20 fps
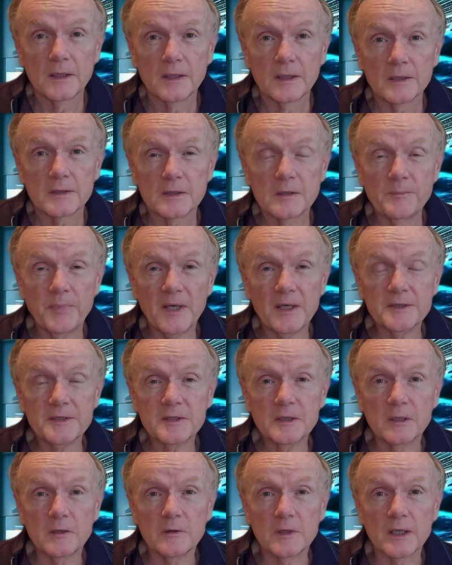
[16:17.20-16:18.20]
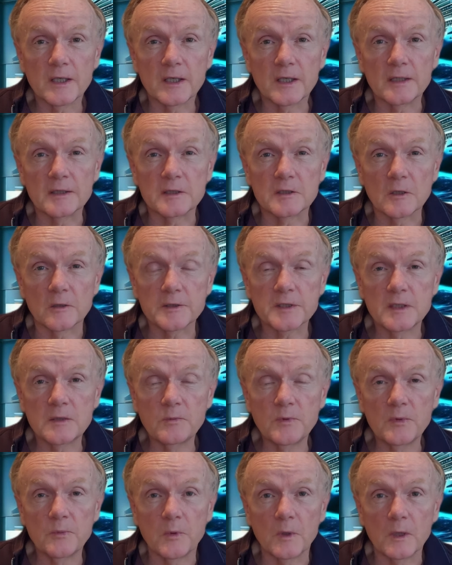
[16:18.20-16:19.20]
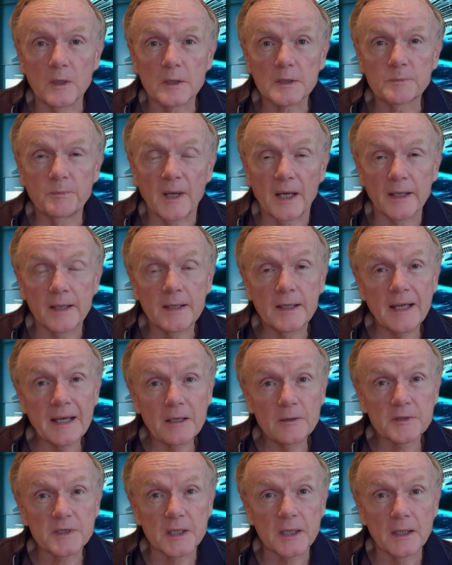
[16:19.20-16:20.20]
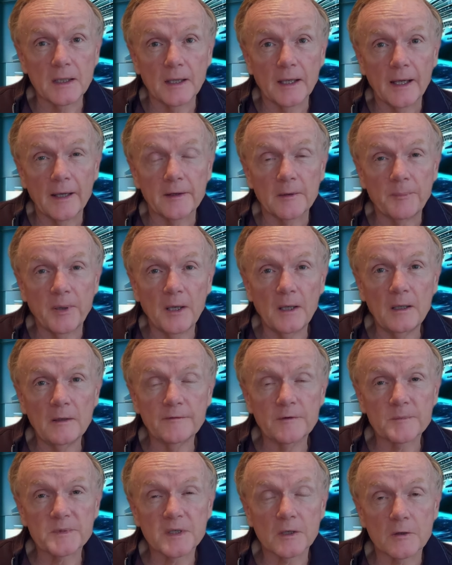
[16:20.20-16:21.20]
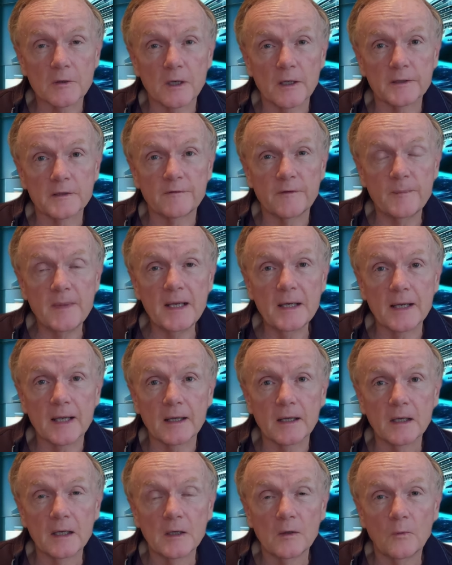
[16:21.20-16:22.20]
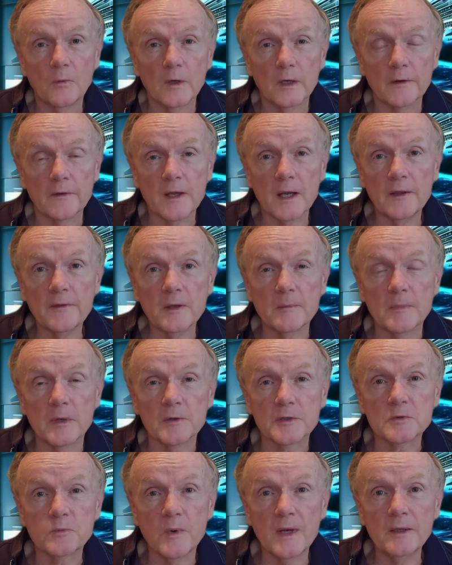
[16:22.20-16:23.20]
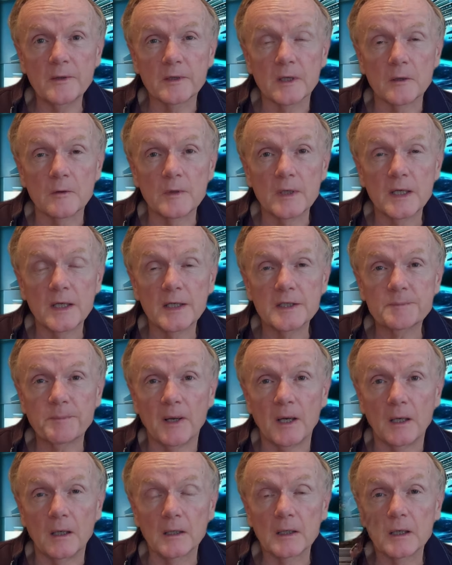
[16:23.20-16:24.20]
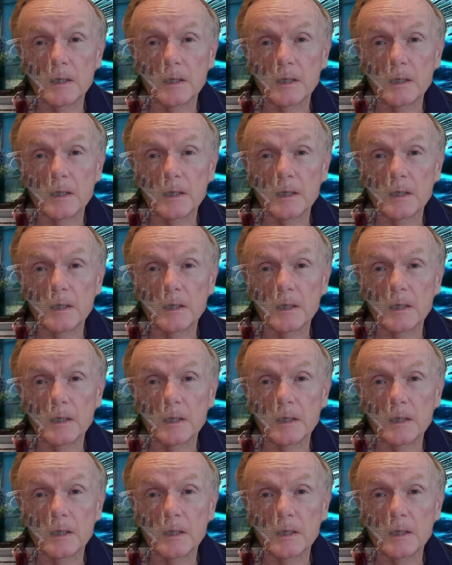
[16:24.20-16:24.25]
So Barcelona is dotted with works by Gaudi, and apart from Sagrada Familia, one of the other most well-known is Park